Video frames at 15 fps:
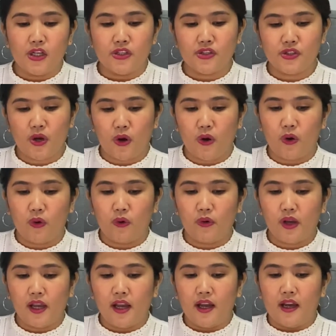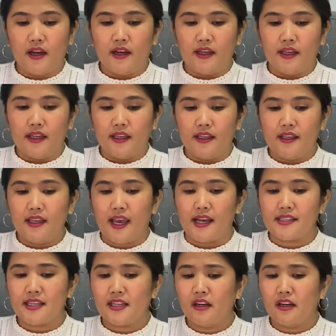So yes,